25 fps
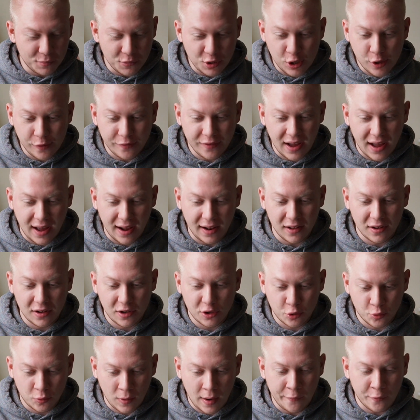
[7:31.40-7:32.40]
you've
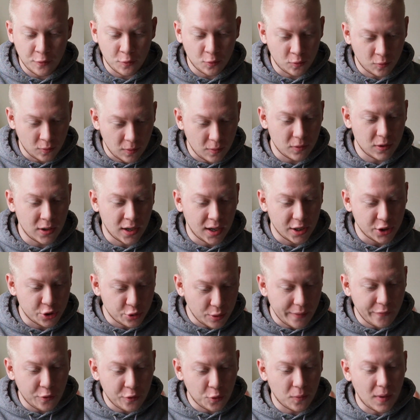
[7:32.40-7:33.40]
got
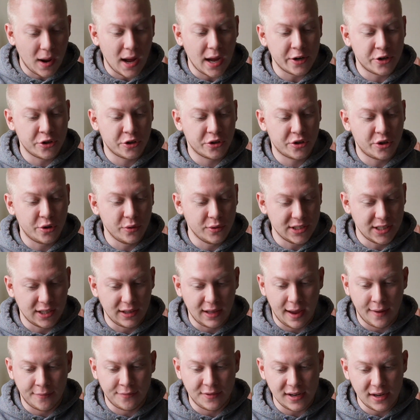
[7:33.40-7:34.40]
Trevor Rogers, who's a
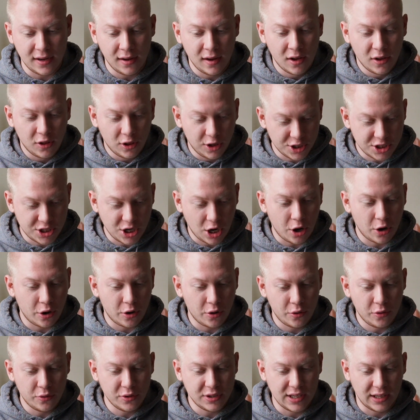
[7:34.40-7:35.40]
lefty,
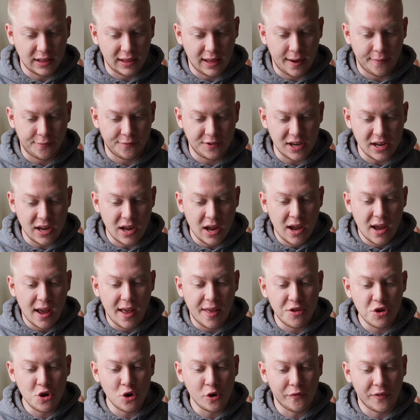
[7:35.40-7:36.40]
Lazardo, who's a lefty,
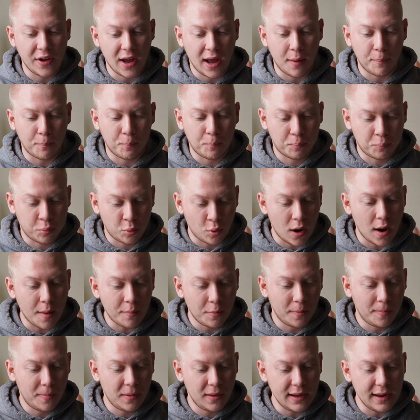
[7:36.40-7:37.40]
and then you've got
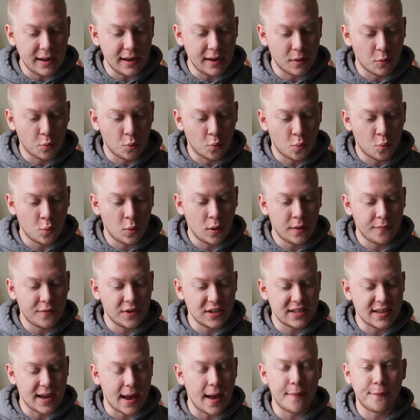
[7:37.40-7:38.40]
probably one of
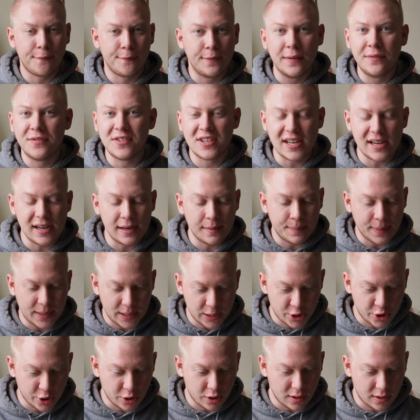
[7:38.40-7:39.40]
a top 15
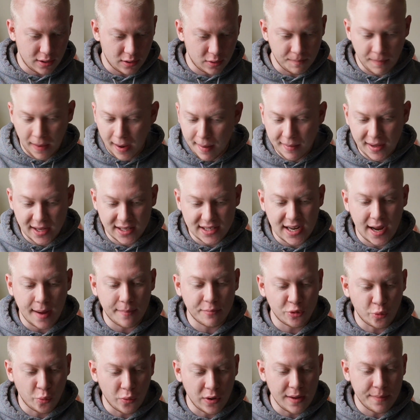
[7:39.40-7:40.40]
pitcher, maybe a
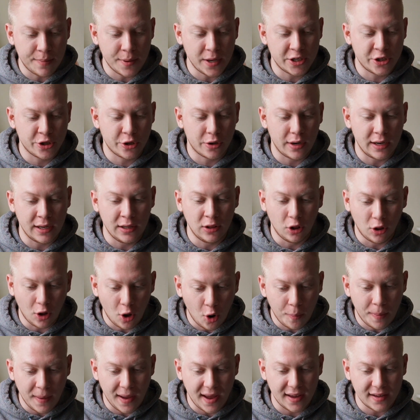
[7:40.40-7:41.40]
top 20 pitcher in
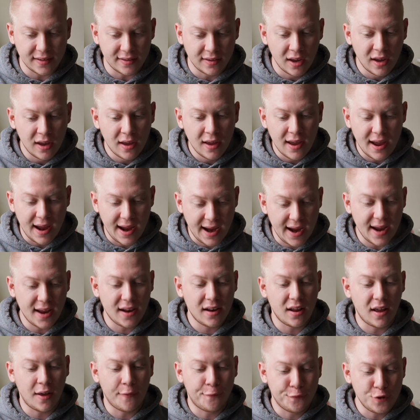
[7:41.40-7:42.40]
Lopez,
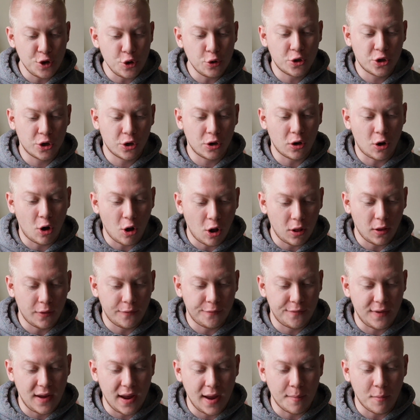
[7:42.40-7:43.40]
and a future Hall
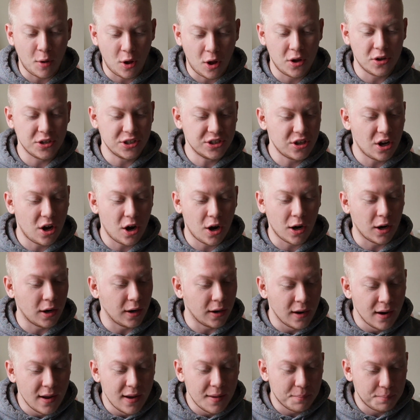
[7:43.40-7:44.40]
of Fame
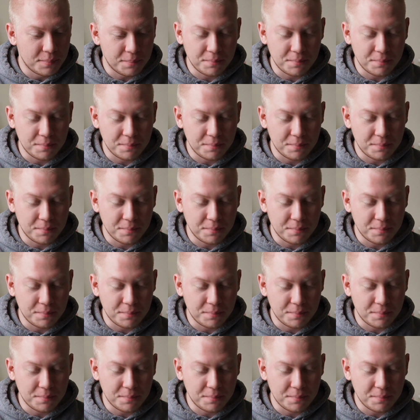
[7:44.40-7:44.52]
All-Star